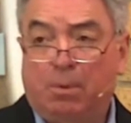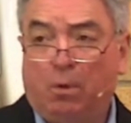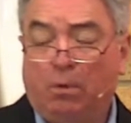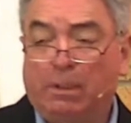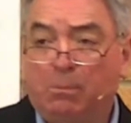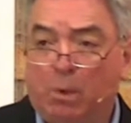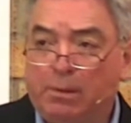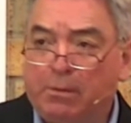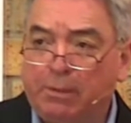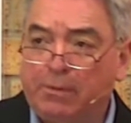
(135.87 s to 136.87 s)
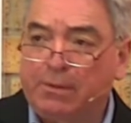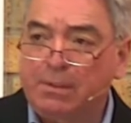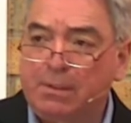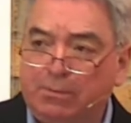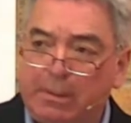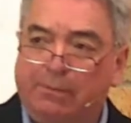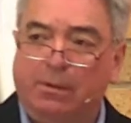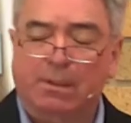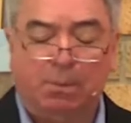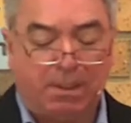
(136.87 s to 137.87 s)
Paul in 1 Corinthians 3
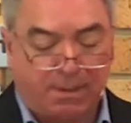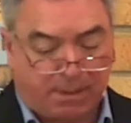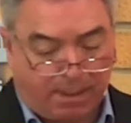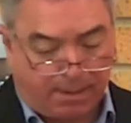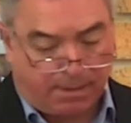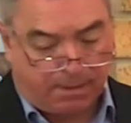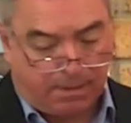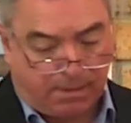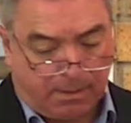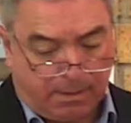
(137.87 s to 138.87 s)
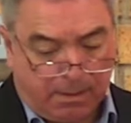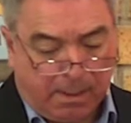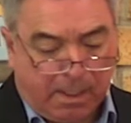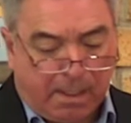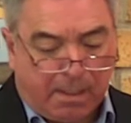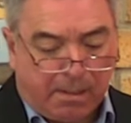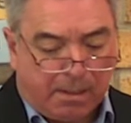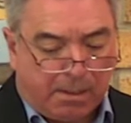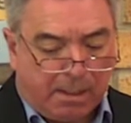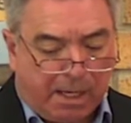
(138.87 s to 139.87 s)
verse 1 says,
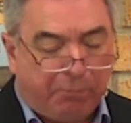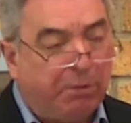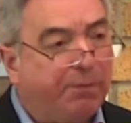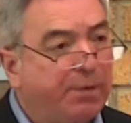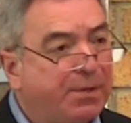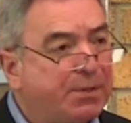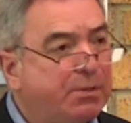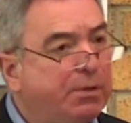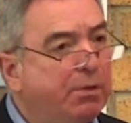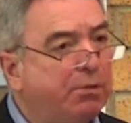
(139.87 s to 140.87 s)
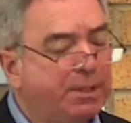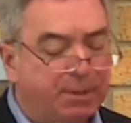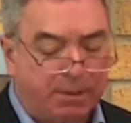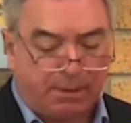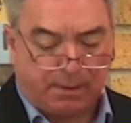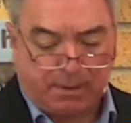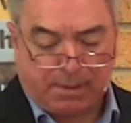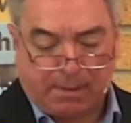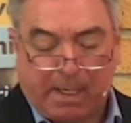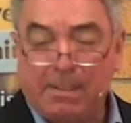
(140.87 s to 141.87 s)
he refers to new
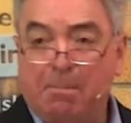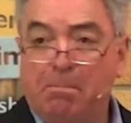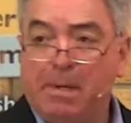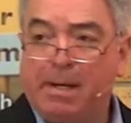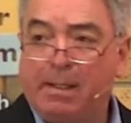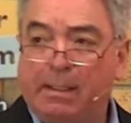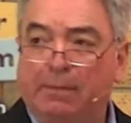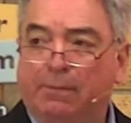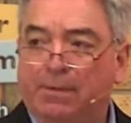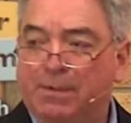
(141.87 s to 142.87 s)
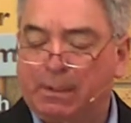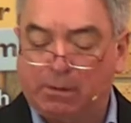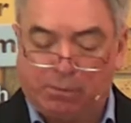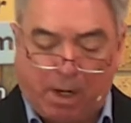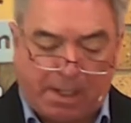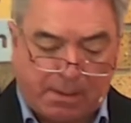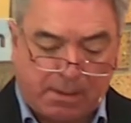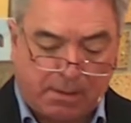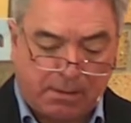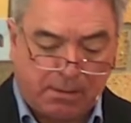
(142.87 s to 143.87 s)
Christians as mere infants in
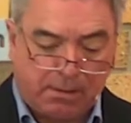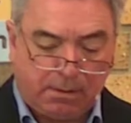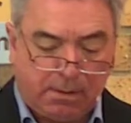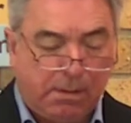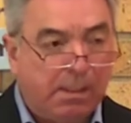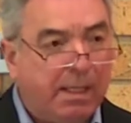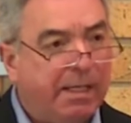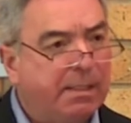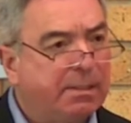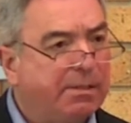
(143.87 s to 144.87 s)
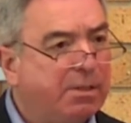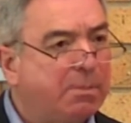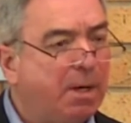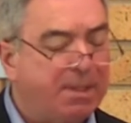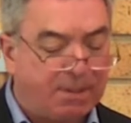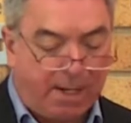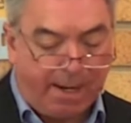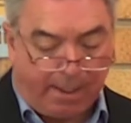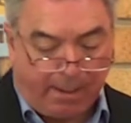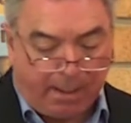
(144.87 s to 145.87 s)
Christ. He continues by
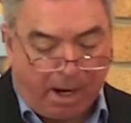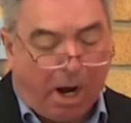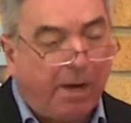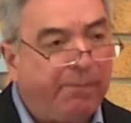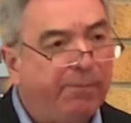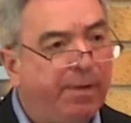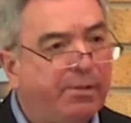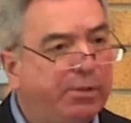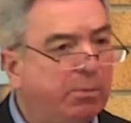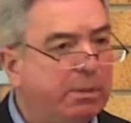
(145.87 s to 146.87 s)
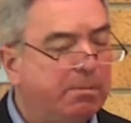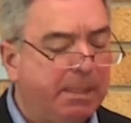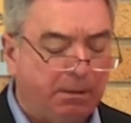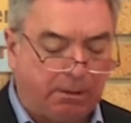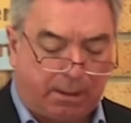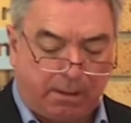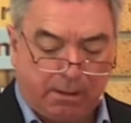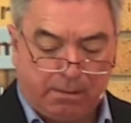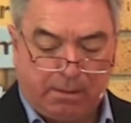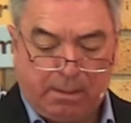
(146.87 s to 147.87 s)
saying, I fed you with milk,
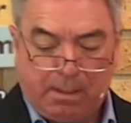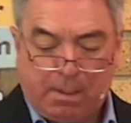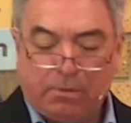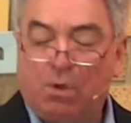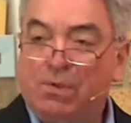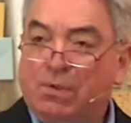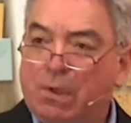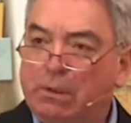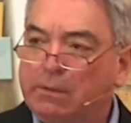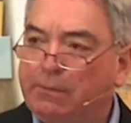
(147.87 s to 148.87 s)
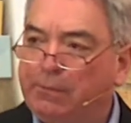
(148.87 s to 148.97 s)
not solid